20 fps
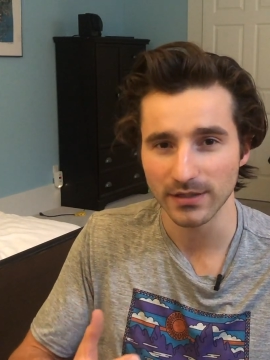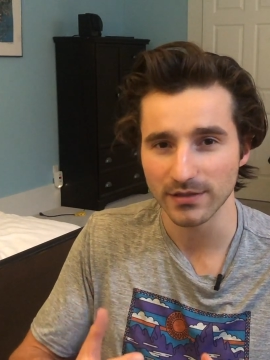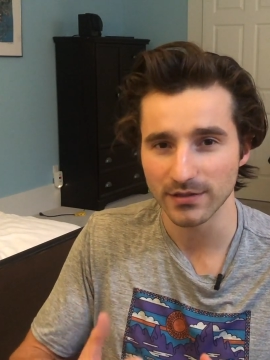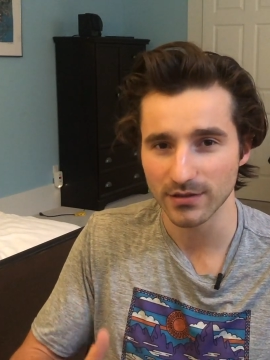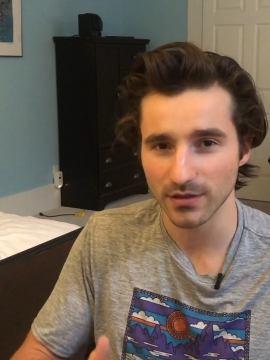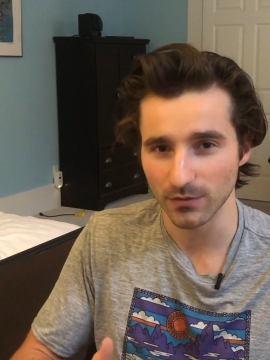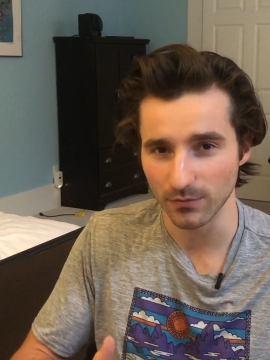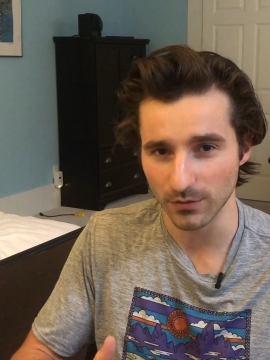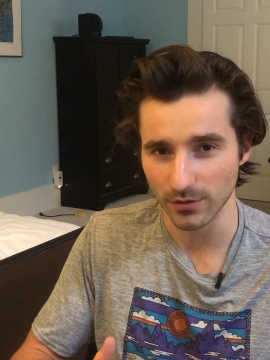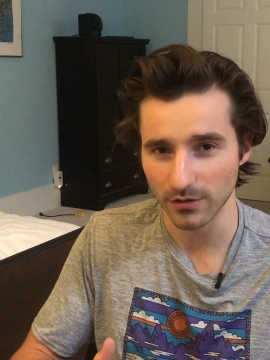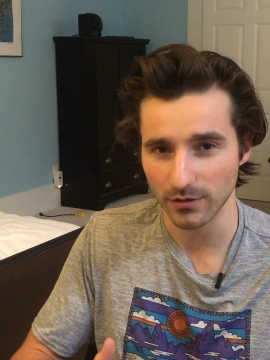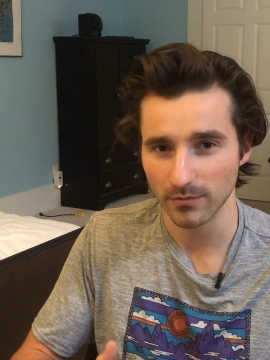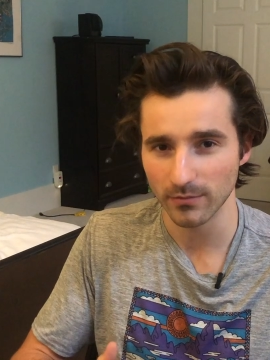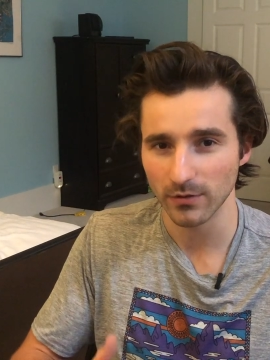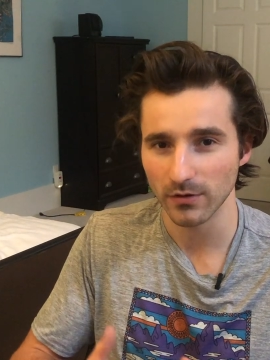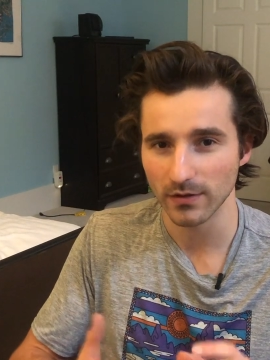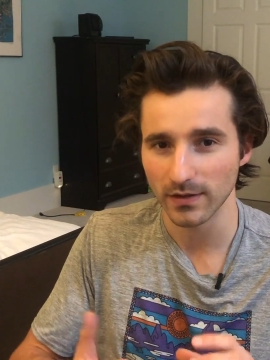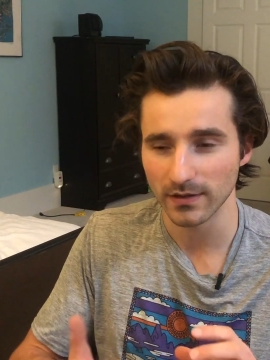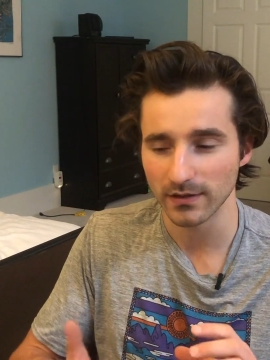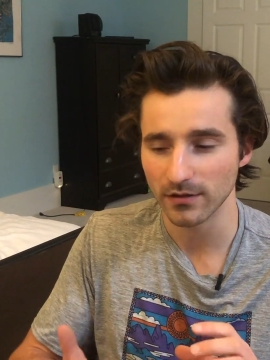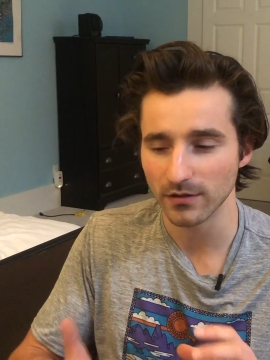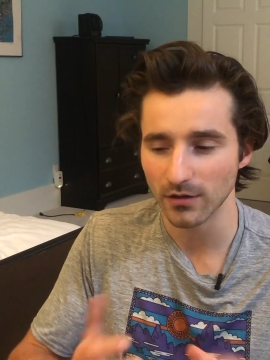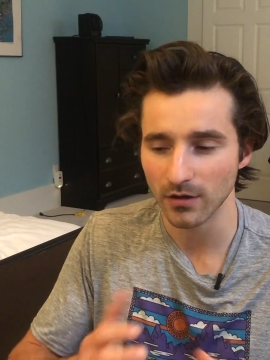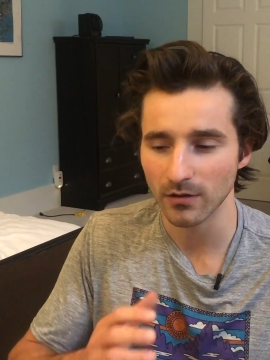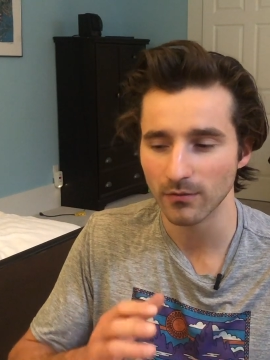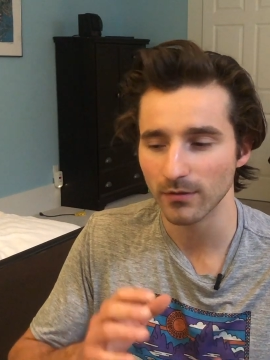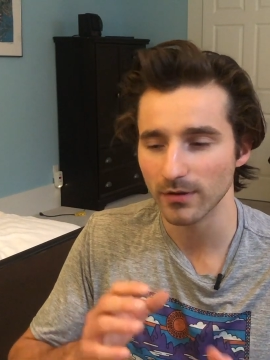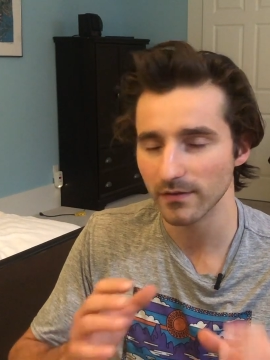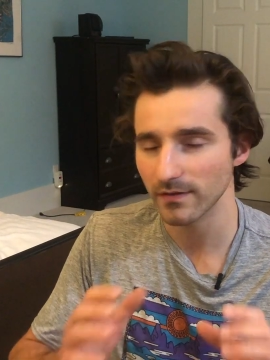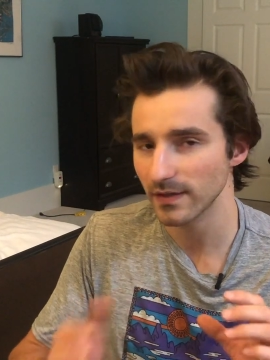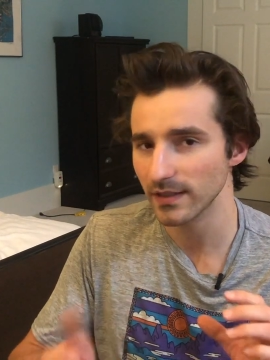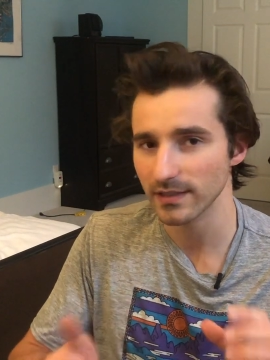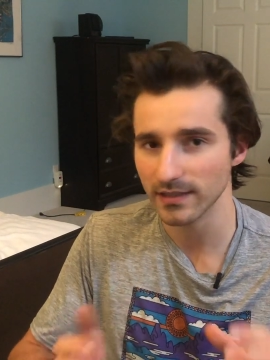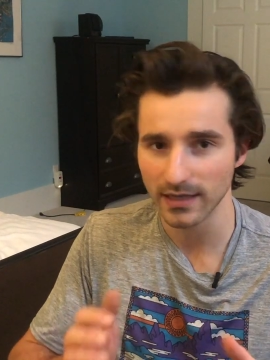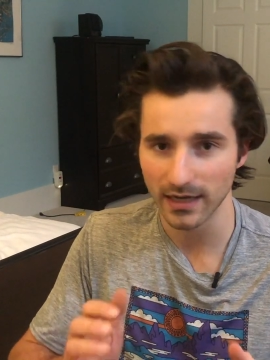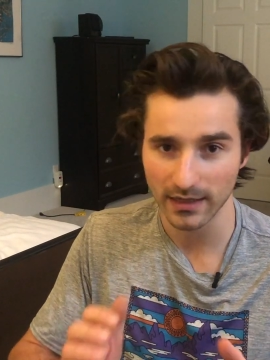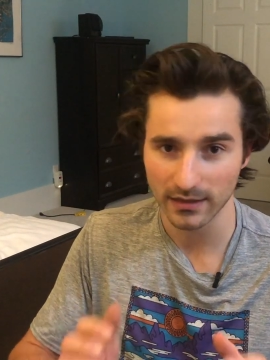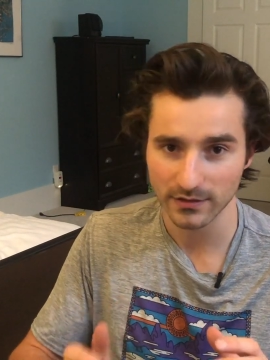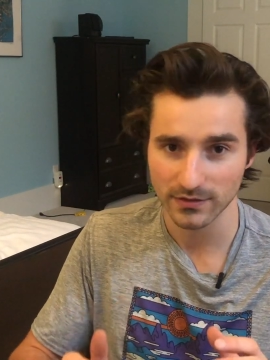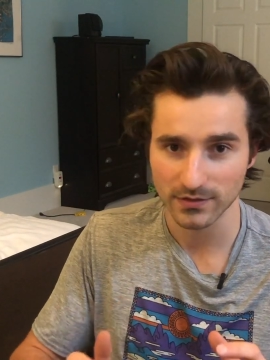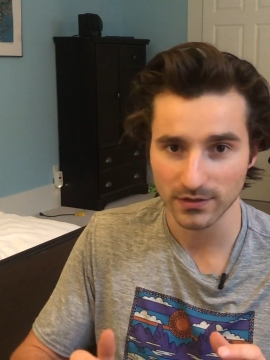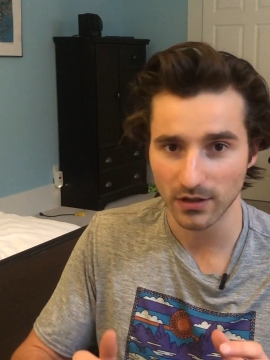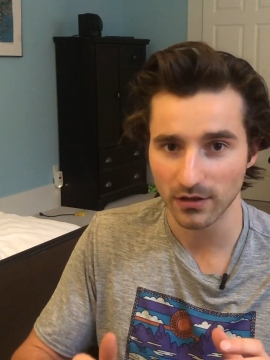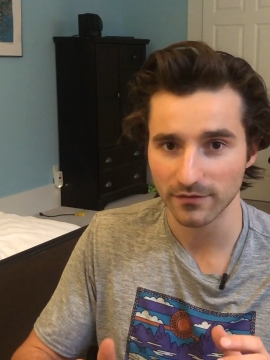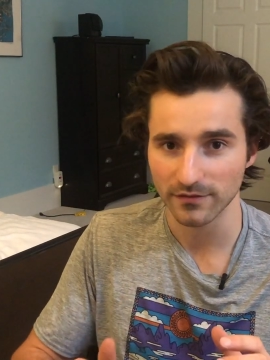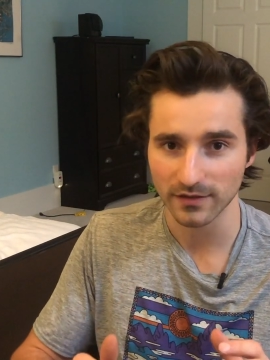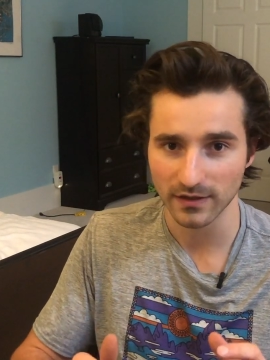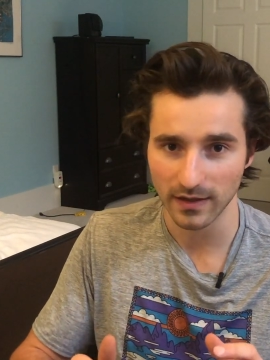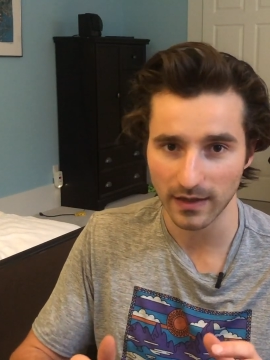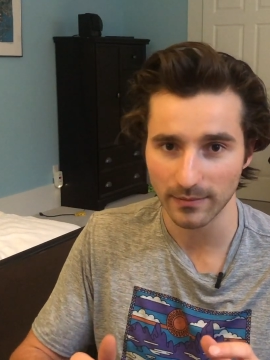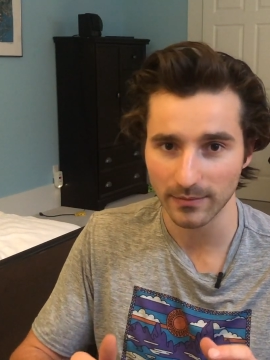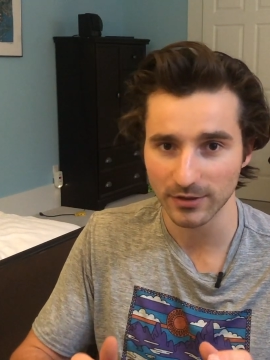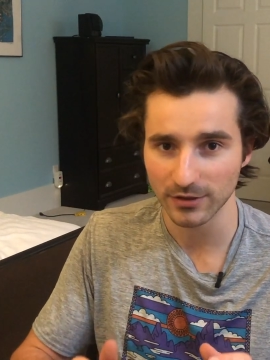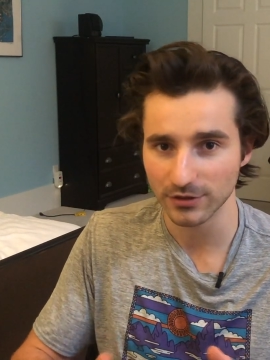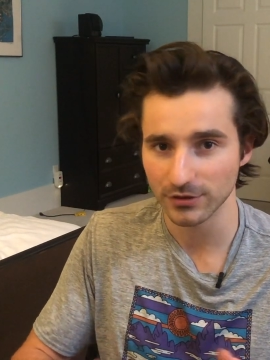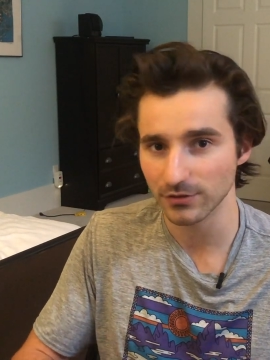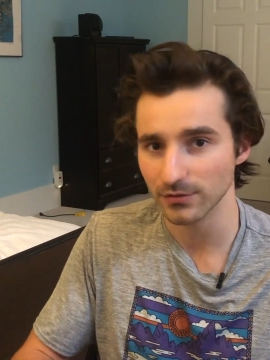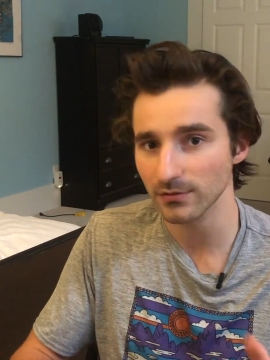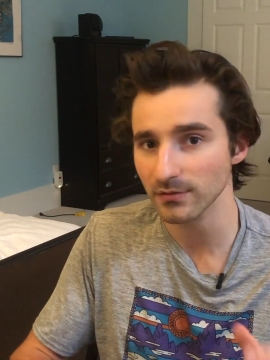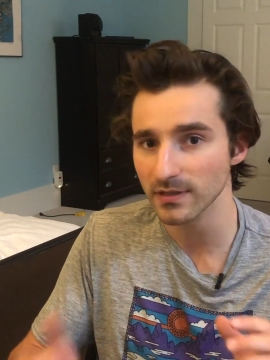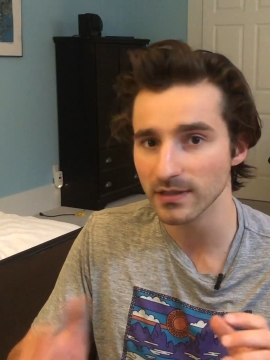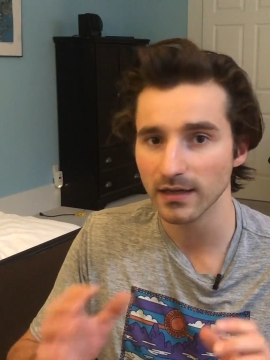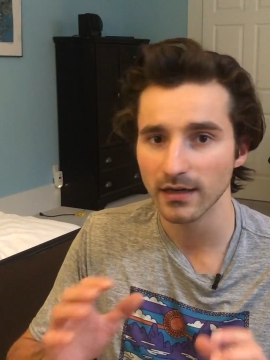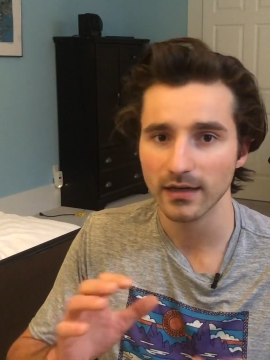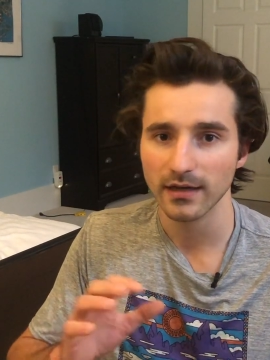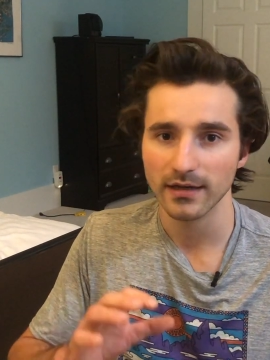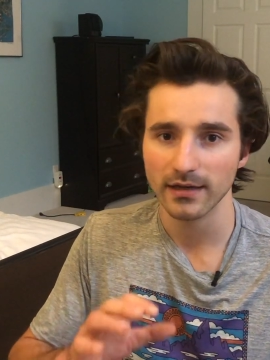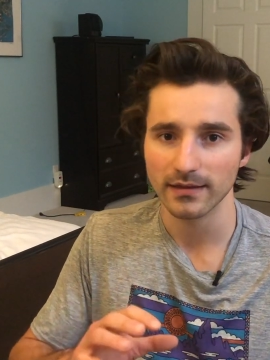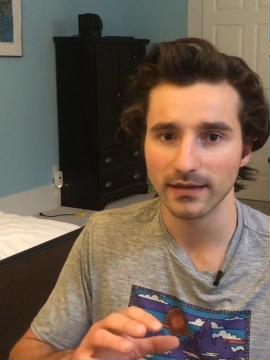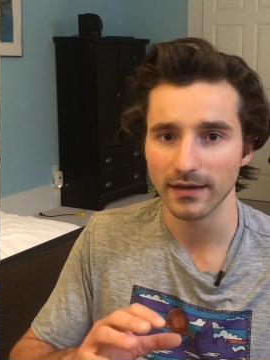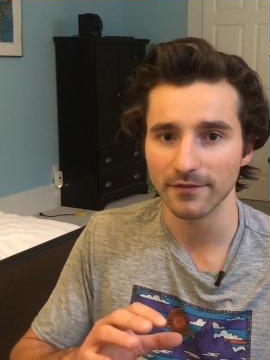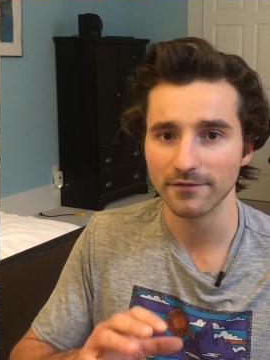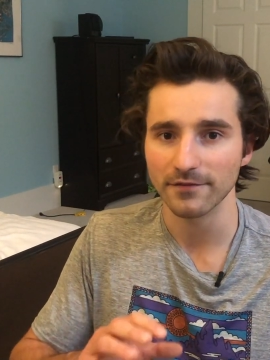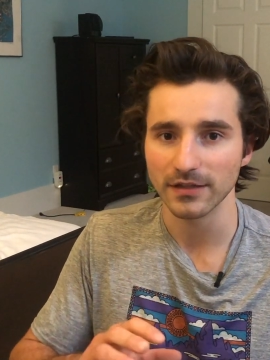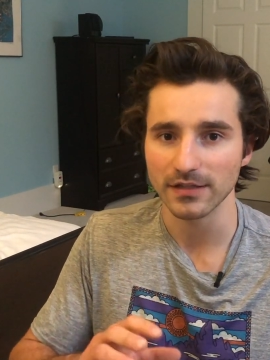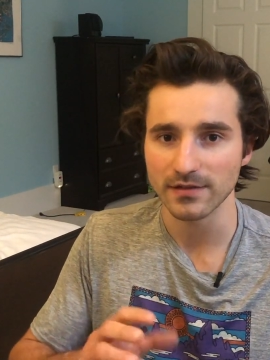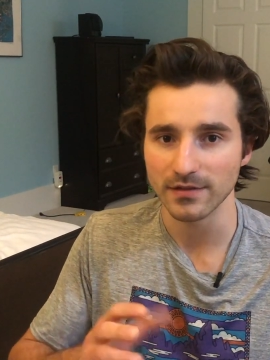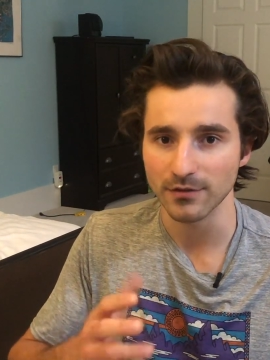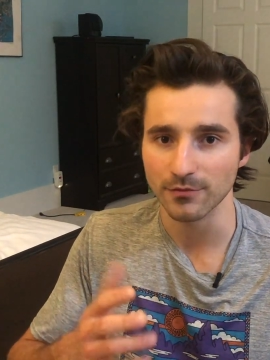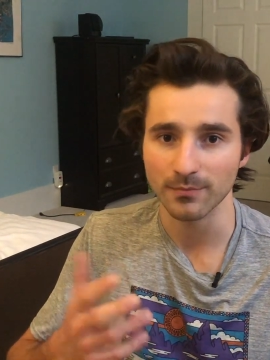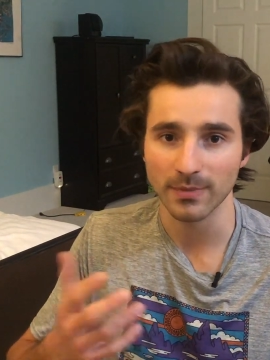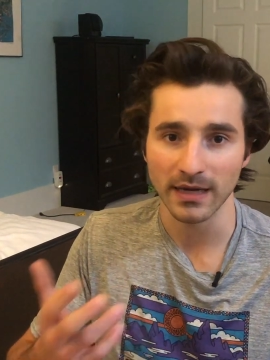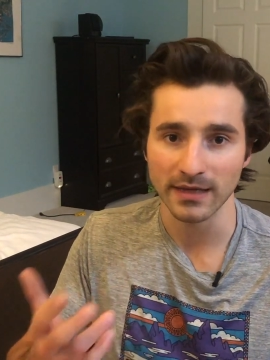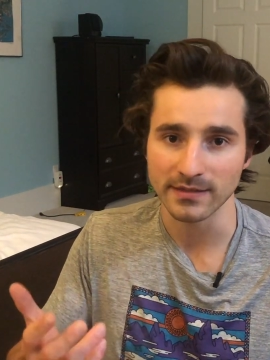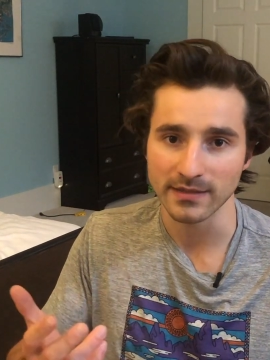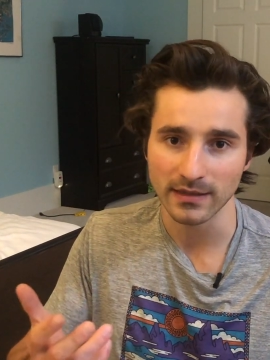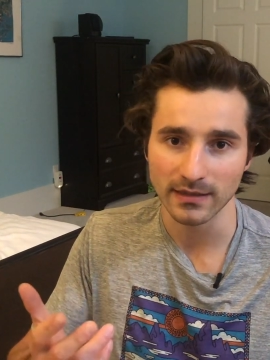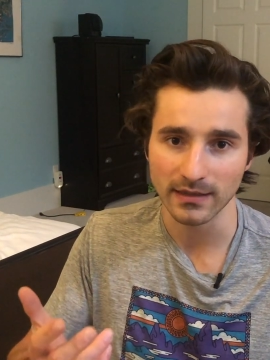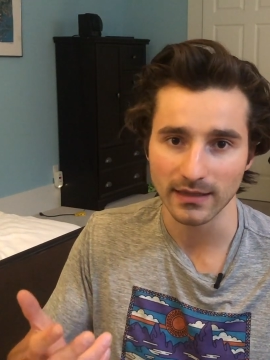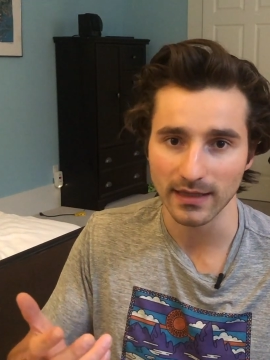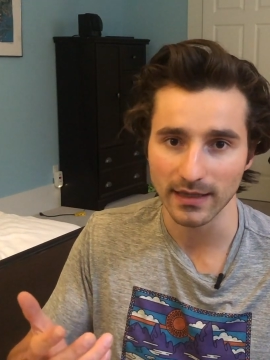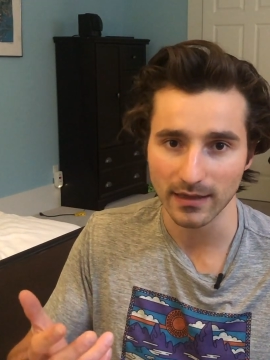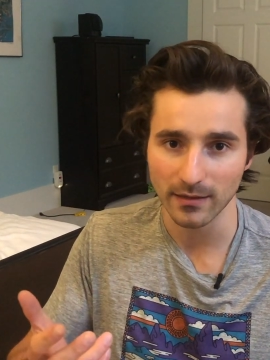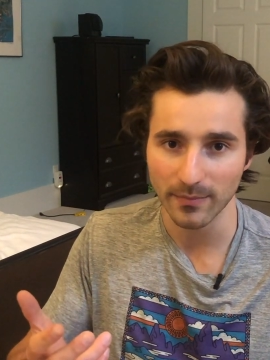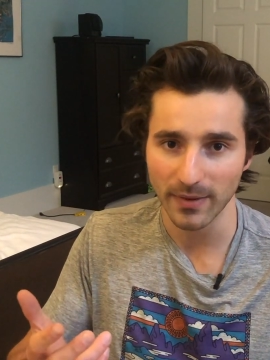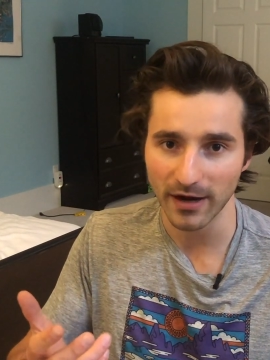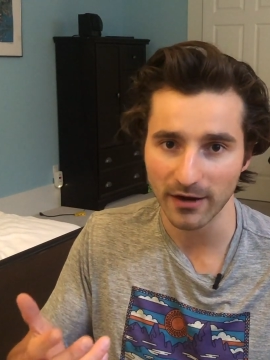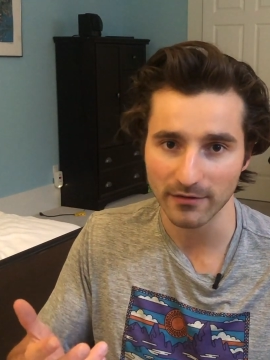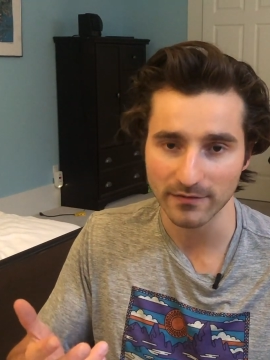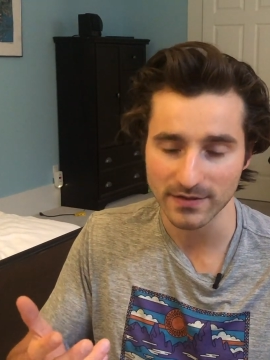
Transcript: so durable that they're not one of these kind of soft climbing shoes that fits you basically like a pair of